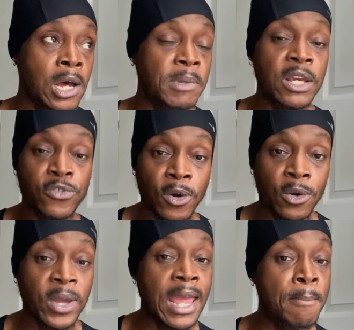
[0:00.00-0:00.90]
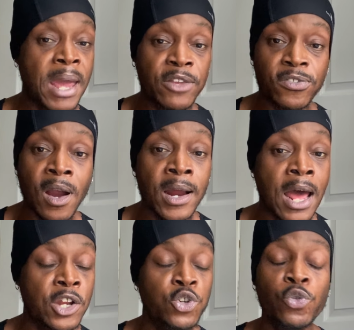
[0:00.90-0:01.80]
exert, okay, I may start
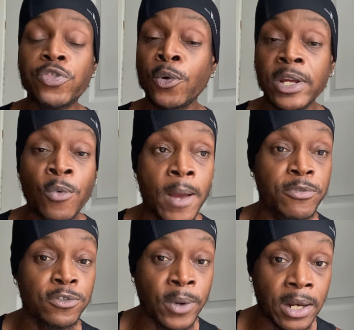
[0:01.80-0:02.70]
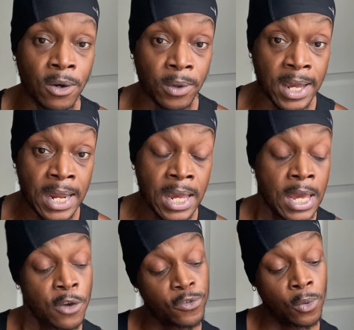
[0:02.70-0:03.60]
out and do 30 reps straight. Okay,
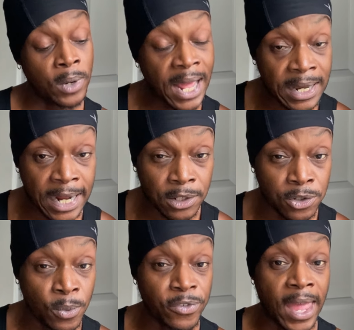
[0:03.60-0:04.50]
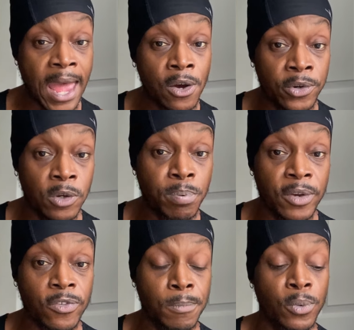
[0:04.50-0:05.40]
so what I like to do is the IOU
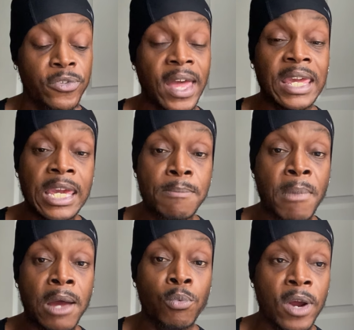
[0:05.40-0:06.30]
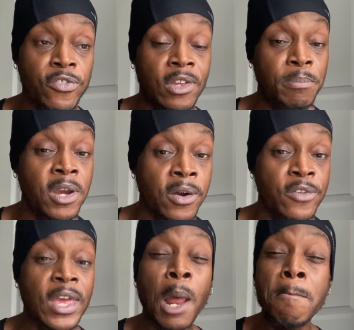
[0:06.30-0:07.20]
principle is I keep my resting periods
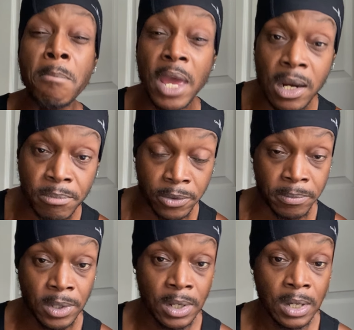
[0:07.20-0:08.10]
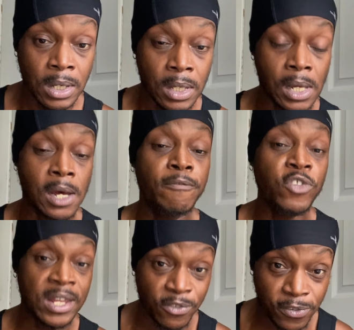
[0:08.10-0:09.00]
at a minimum of
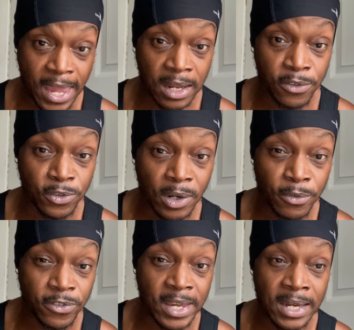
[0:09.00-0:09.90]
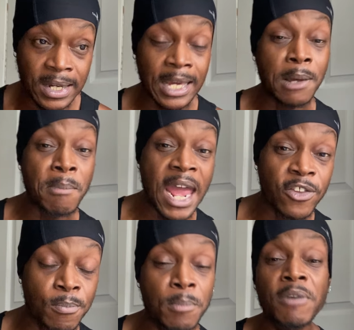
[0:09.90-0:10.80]
10 seconds, you know what I'm saying? And a
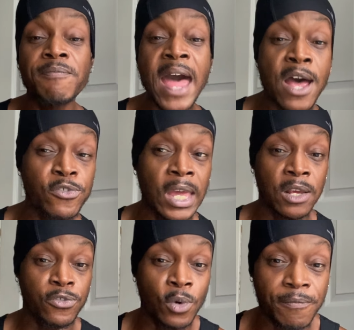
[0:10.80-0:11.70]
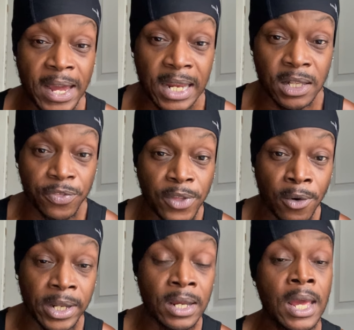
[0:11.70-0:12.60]
maximum of 5 seconds. So if I get to
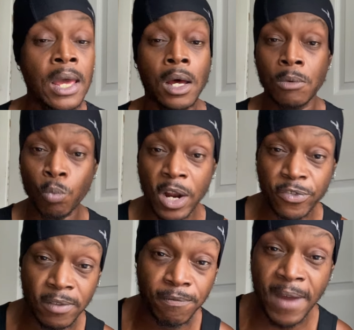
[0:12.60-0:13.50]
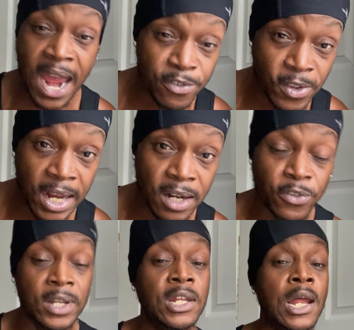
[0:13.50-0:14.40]
30, I'm resting 5 seconds
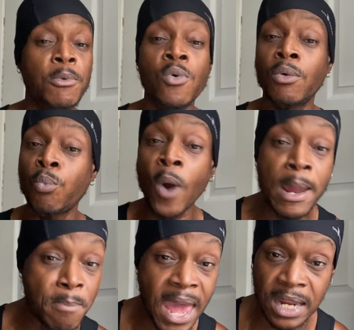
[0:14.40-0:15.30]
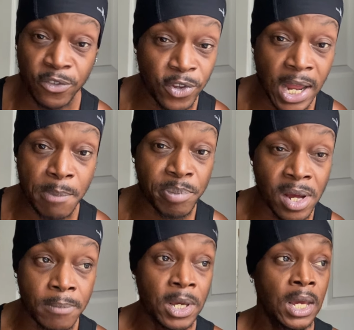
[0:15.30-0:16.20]
and then I'm going right back into that
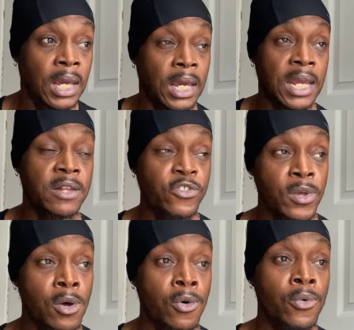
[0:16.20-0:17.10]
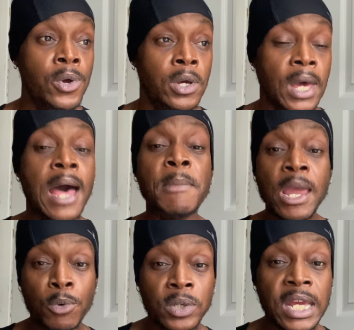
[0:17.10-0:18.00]
pump until I'm
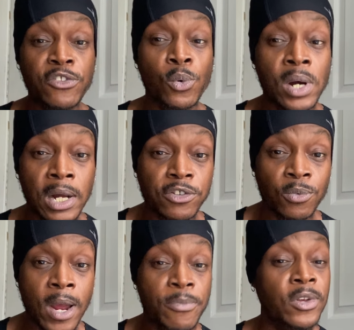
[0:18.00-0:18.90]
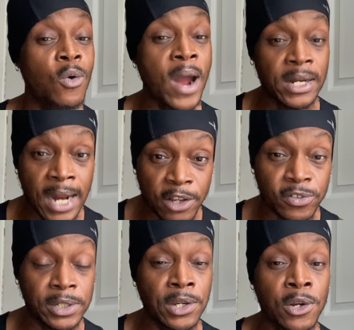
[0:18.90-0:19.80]
able to get to 100 reps. And quite
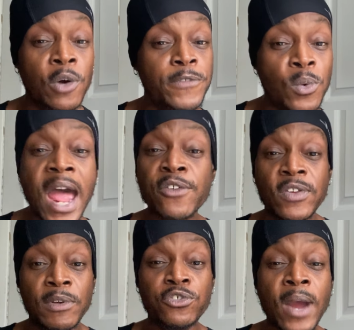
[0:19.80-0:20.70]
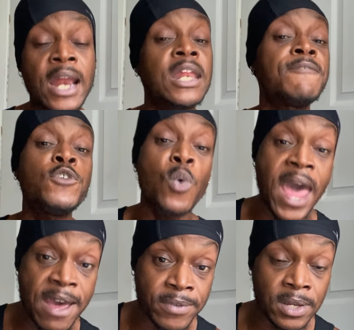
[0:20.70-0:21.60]
naturally, you know, if you guys even tried it, if you
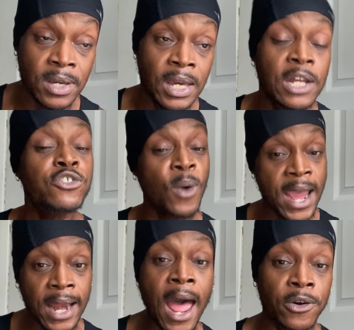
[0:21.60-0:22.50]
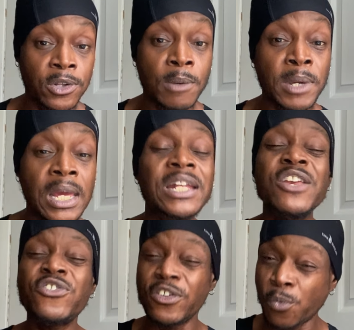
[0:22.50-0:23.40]
haven't, try it out. You know what I mean?
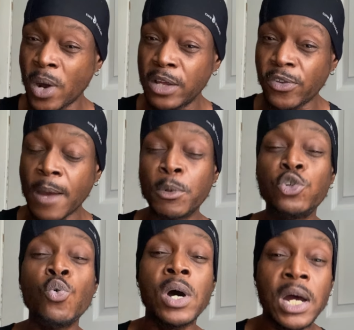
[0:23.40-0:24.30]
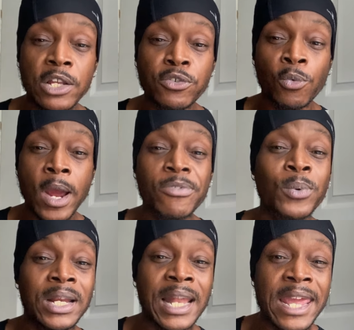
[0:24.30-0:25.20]
This is just one example. Do 100 reps with
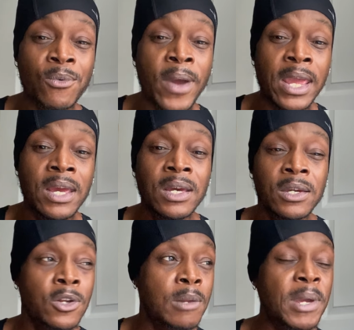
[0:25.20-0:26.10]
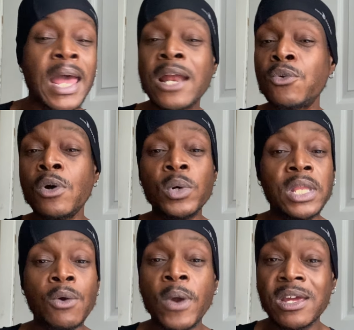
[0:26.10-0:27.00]
a light weight. You know what I mean? I don't know what
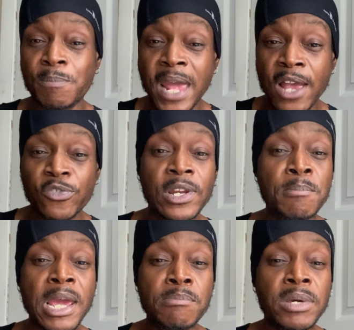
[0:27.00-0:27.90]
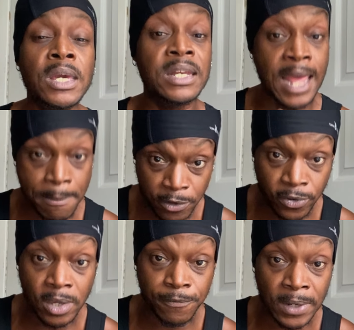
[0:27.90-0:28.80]
that weight capacity may be. Adapt it to
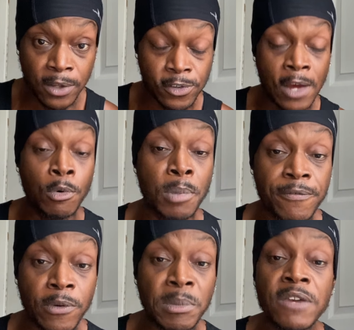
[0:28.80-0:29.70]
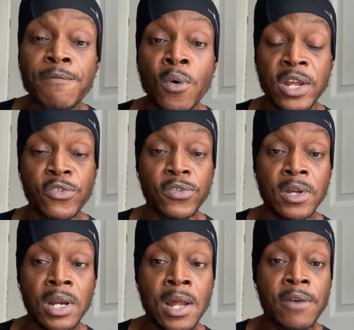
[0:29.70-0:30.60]
your fitness level. But for me, 40s is good
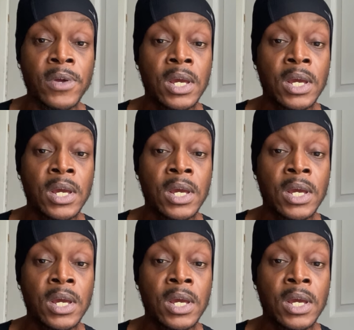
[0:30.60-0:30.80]
enough.